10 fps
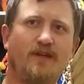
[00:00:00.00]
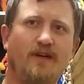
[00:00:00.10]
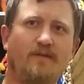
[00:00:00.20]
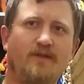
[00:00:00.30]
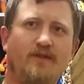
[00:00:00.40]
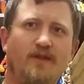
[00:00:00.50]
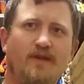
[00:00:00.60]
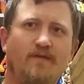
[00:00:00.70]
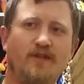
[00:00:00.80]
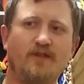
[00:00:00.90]
homage to the
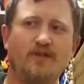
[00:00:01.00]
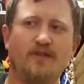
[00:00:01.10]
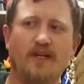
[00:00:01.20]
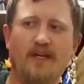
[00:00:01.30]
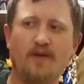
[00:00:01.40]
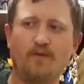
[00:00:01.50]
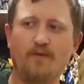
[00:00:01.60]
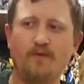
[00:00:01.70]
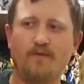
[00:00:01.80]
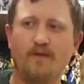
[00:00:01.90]
Avengers
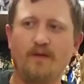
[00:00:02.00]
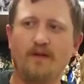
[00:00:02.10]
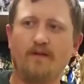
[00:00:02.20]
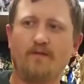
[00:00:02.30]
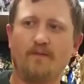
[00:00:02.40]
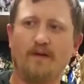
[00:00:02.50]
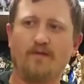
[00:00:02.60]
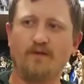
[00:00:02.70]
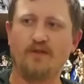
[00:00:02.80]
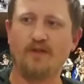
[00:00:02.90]
annual, the
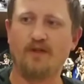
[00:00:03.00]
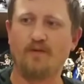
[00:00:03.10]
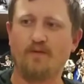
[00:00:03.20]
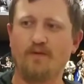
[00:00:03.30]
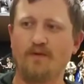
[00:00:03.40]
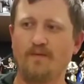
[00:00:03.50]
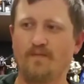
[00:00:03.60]
Evolutionary War.